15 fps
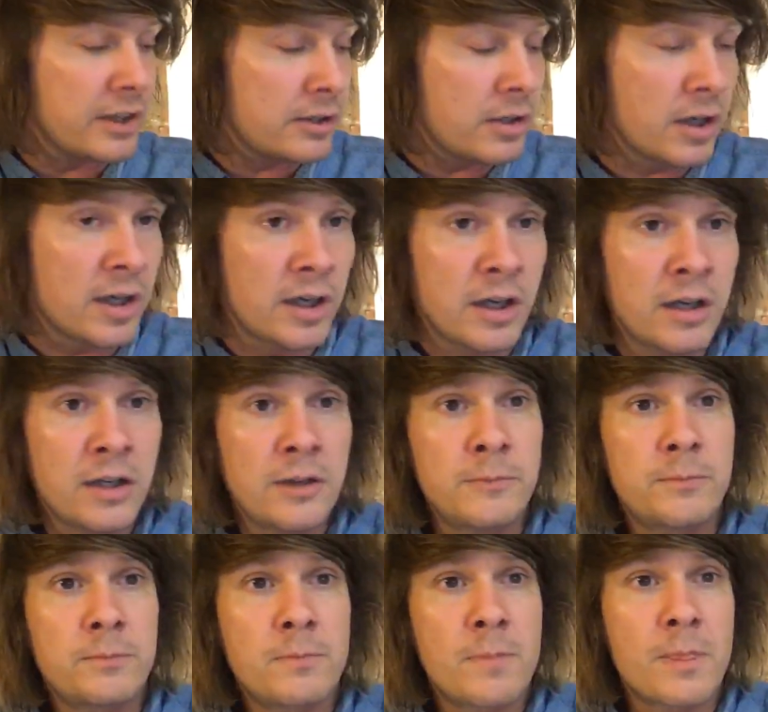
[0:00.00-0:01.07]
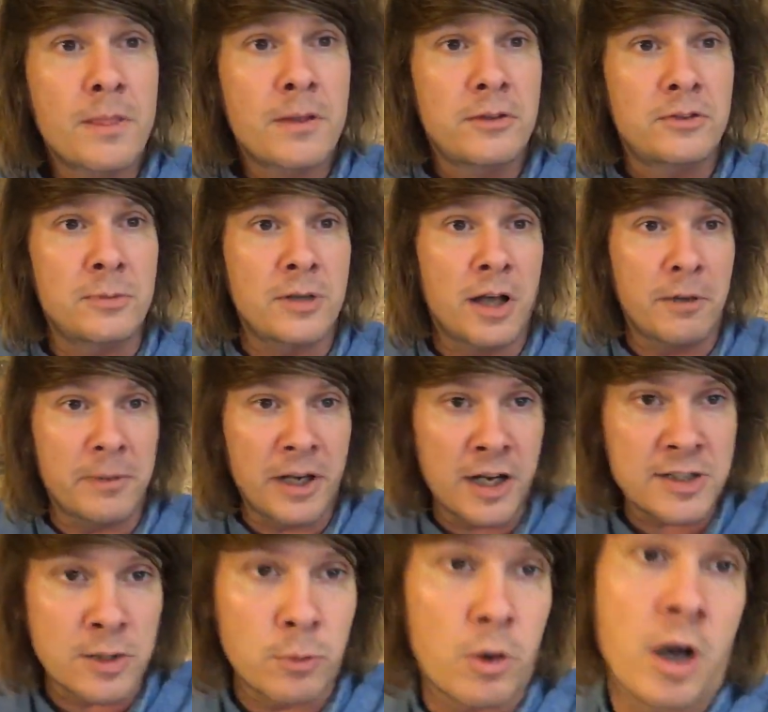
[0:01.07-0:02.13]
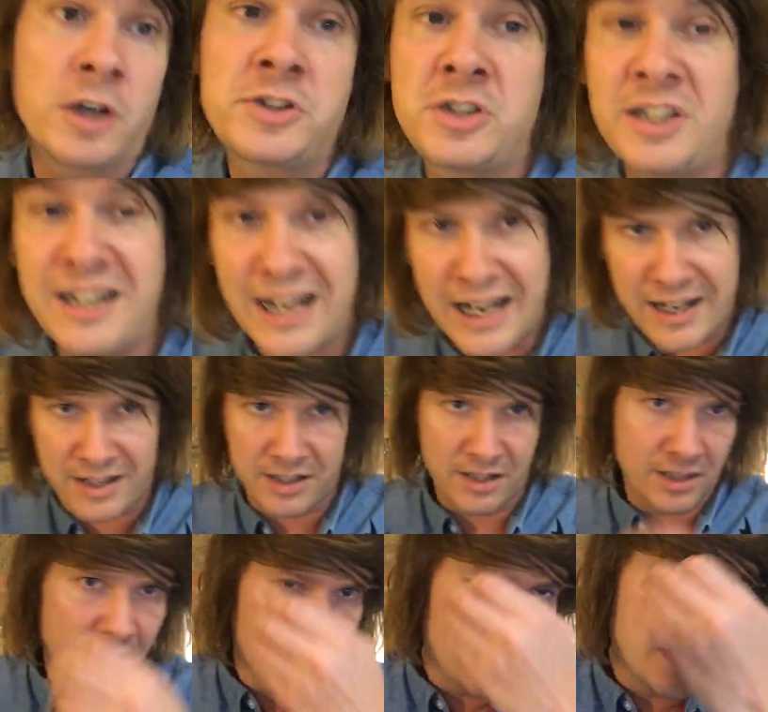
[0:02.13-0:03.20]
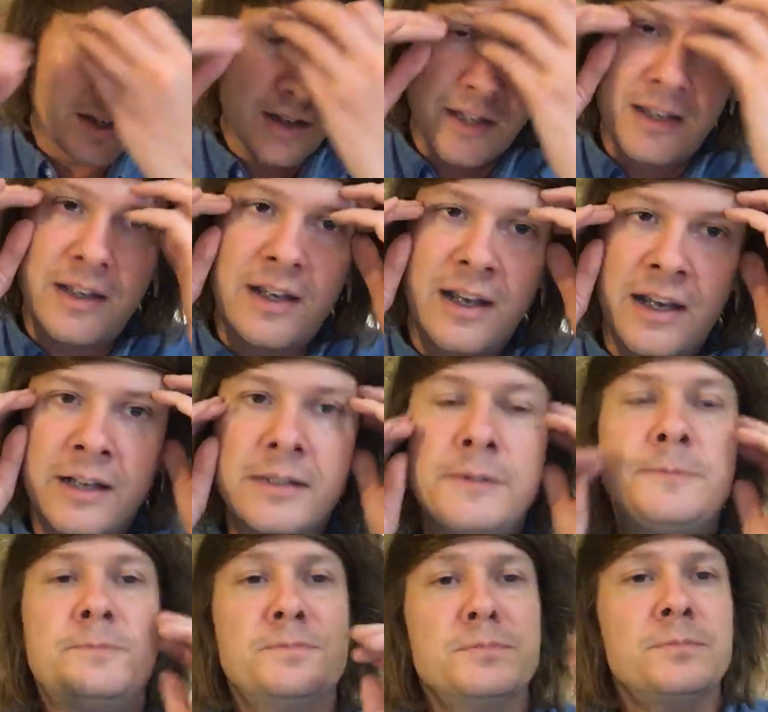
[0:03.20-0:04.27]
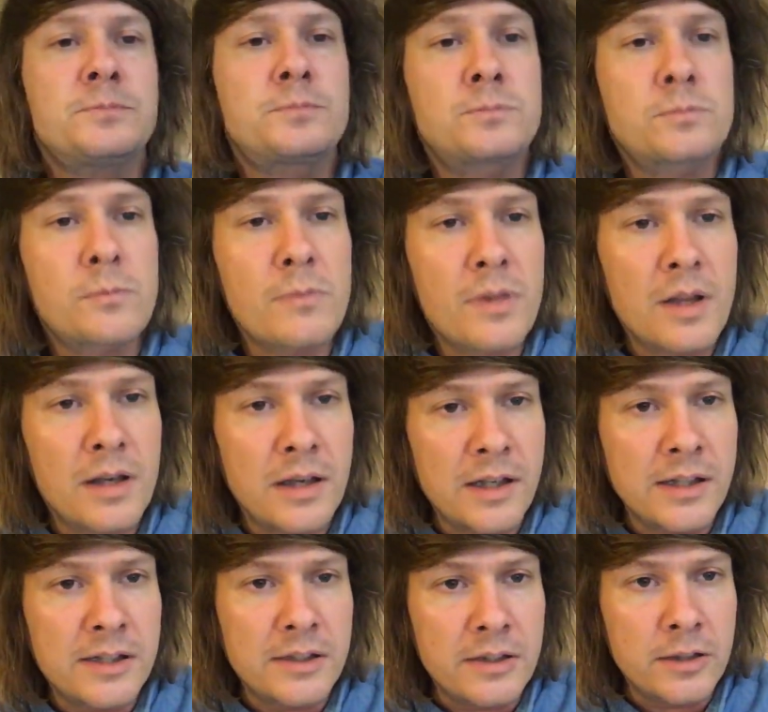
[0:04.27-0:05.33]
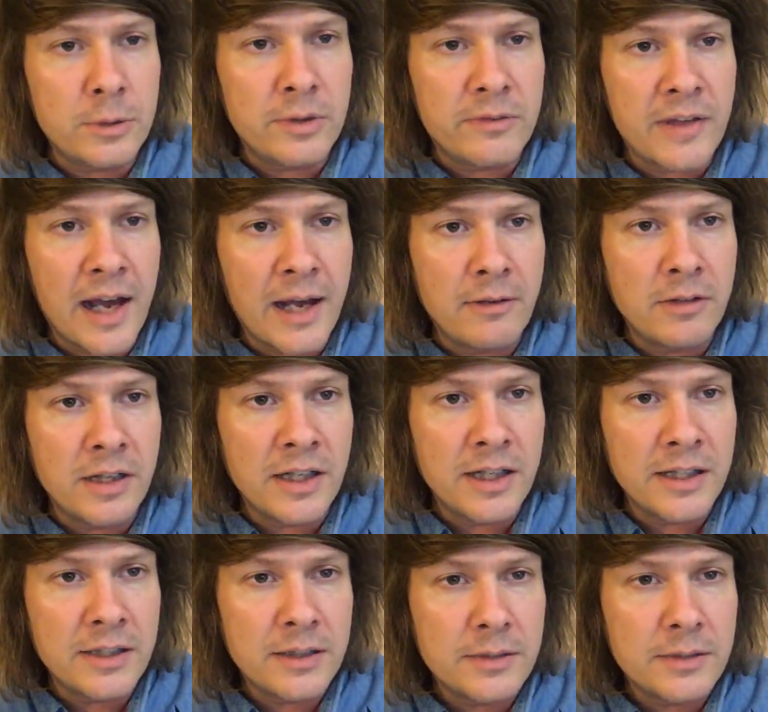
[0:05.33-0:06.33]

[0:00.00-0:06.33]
colour. Something I've been asked to wash. Yeah. I could do with that, really.